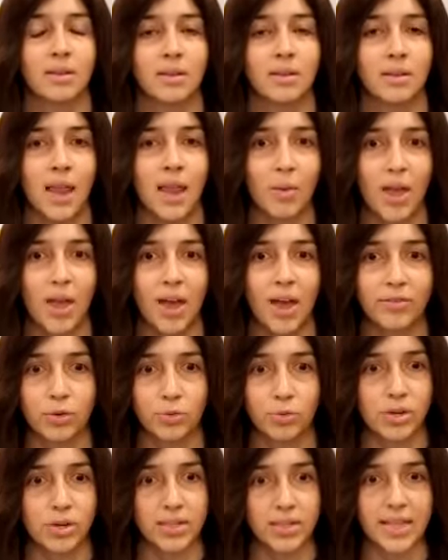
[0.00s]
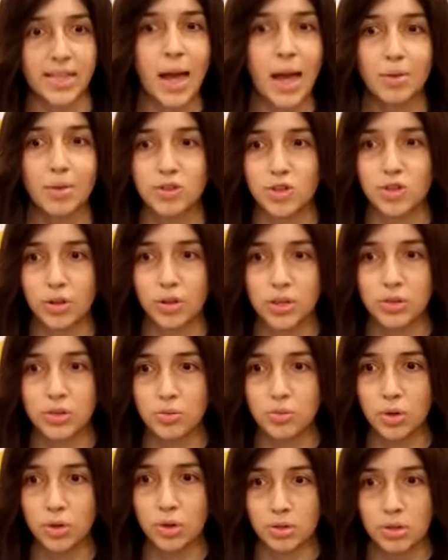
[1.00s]
Now we have to reestablish all these
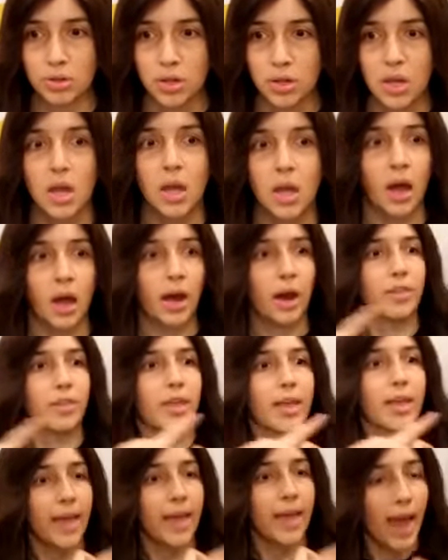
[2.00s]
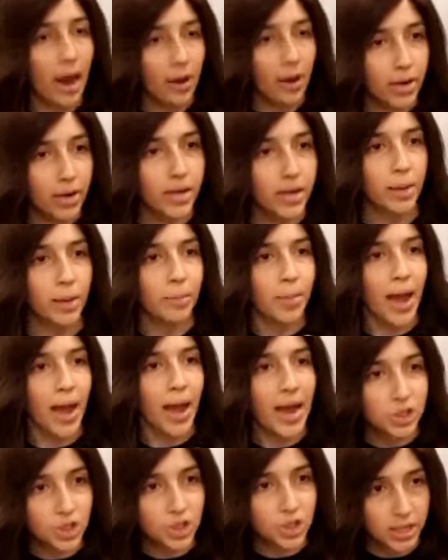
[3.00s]
rules. Are they caring,
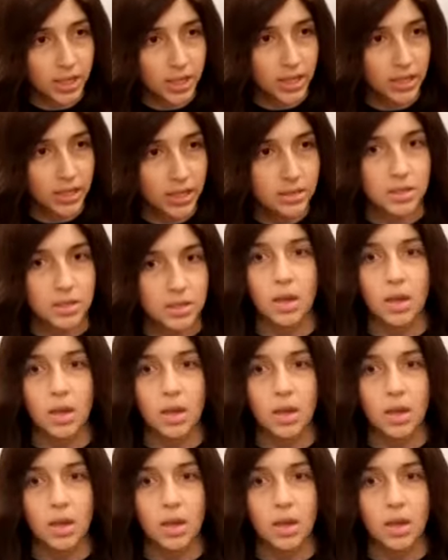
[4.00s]
compassionate?